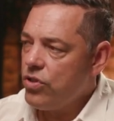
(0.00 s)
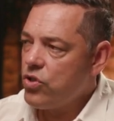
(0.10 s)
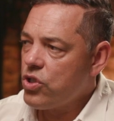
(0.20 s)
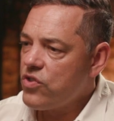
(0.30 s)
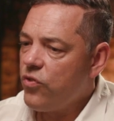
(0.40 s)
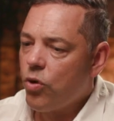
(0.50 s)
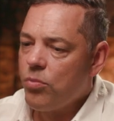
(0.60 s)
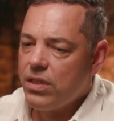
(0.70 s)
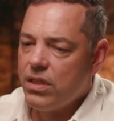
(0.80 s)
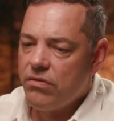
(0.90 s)

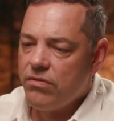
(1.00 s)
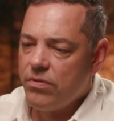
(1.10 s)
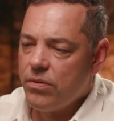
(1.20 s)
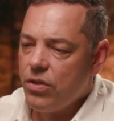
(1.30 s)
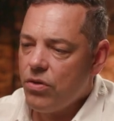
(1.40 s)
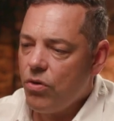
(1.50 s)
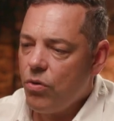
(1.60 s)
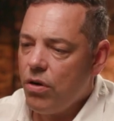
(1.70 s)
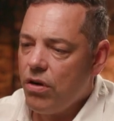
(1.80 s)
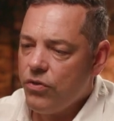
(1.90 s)
transformative, you
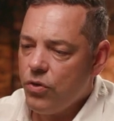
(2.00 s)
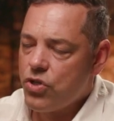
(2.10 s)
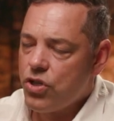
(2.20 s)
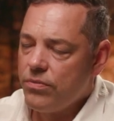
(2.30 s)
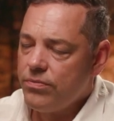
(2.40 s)
know, future.